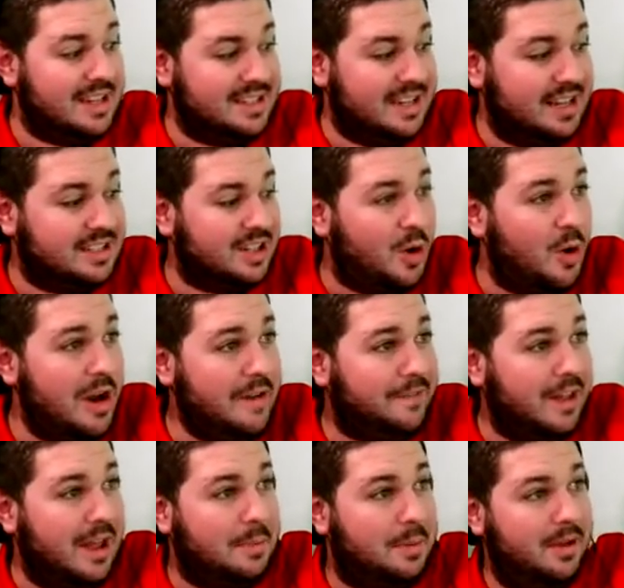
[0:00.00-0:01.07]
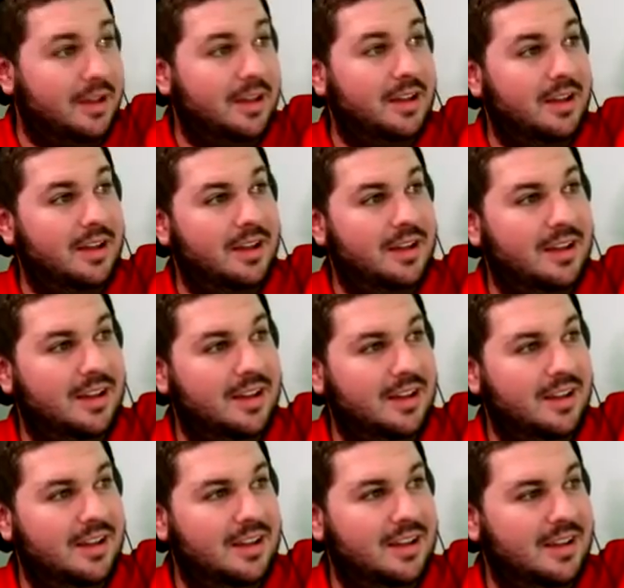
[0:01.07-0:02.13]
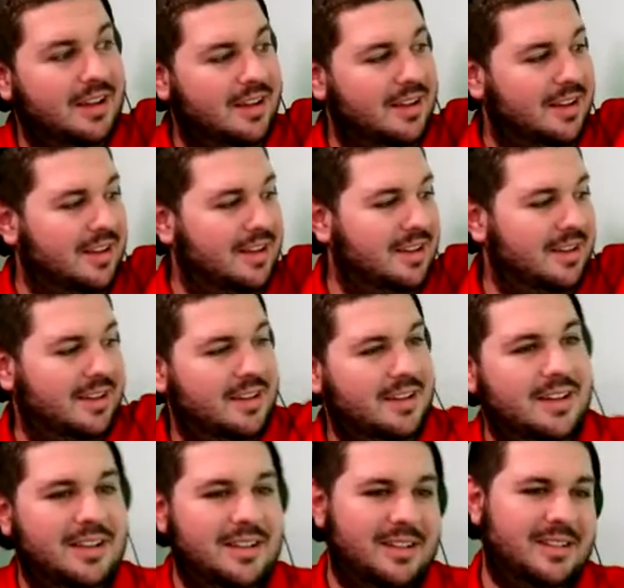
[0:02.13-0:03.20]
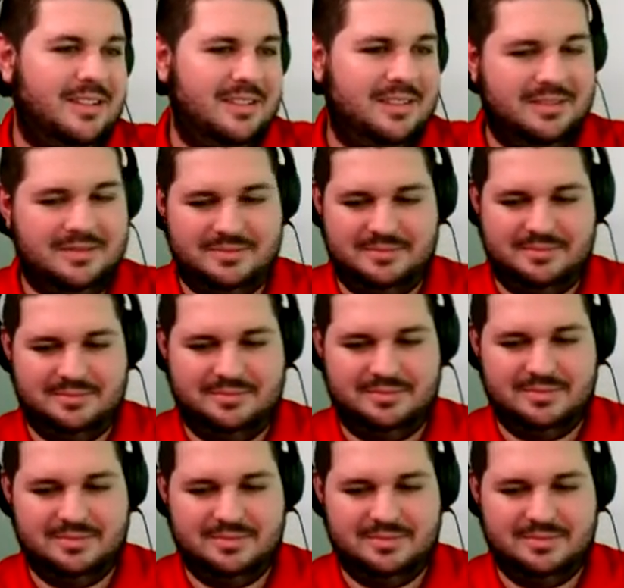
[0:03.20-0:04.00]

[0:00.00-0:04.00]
I said it's a coin flip. We'll see. We'll give you guys some time. We're going to